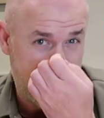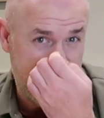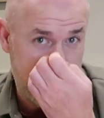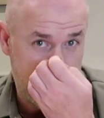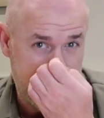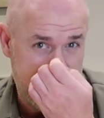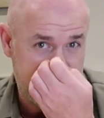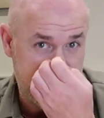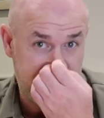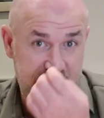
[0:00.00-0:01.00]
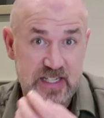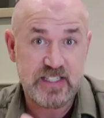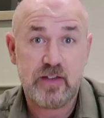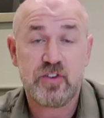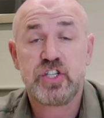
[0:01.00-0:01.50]
I think it was about
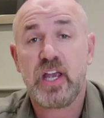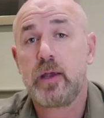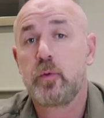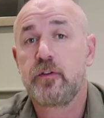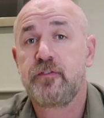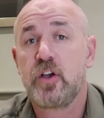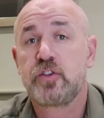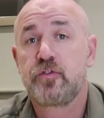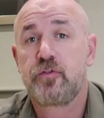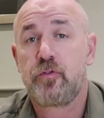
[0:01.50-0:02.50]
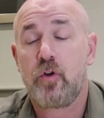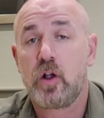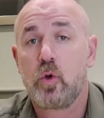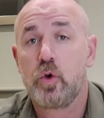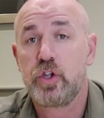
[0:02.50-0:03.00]
1778 were the first
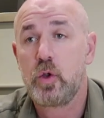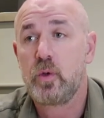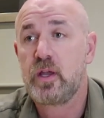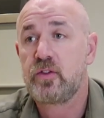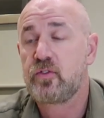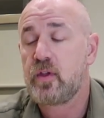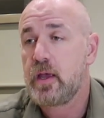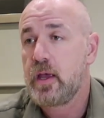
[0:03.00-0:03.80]
Freikorps units